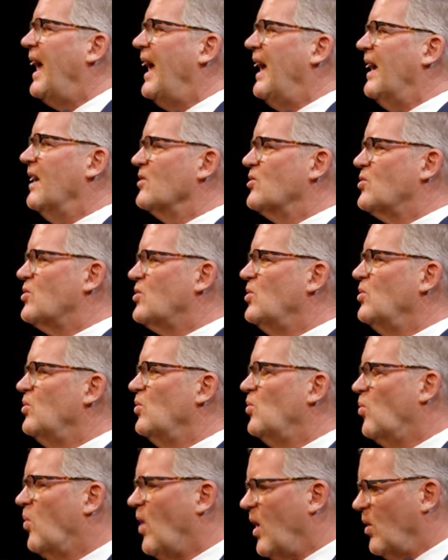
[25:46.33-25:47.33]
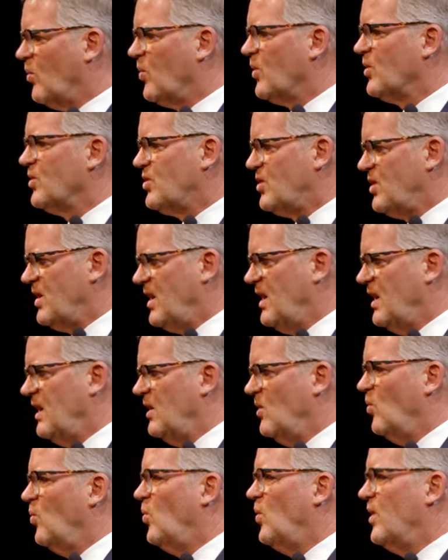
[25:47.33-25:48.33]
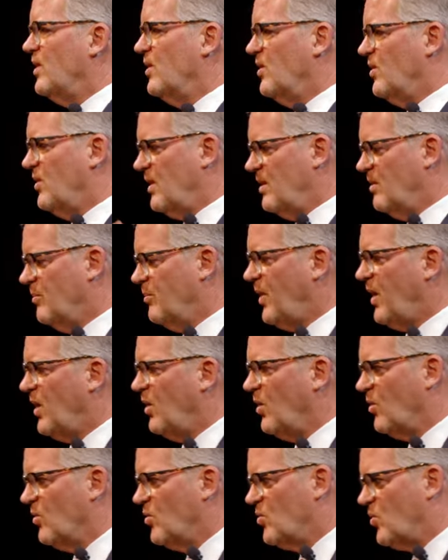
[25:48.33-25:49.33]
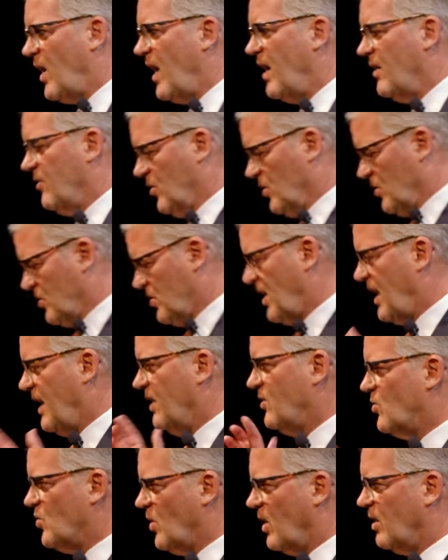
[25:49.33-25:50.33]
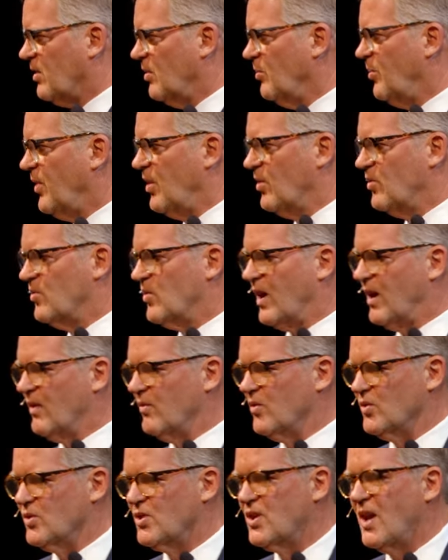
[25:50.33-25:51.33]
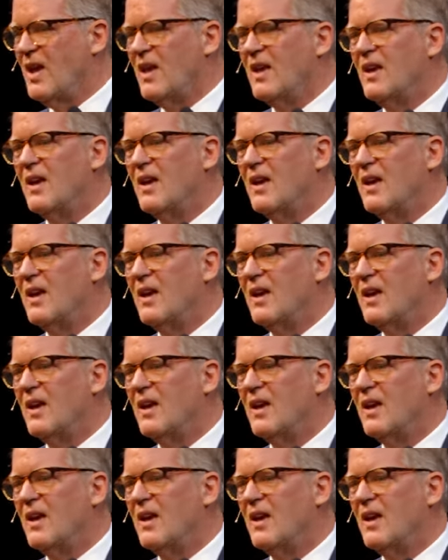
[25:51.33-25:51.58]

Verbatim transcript: as to what we're seeing with impaired drivers and drug impaired drivers.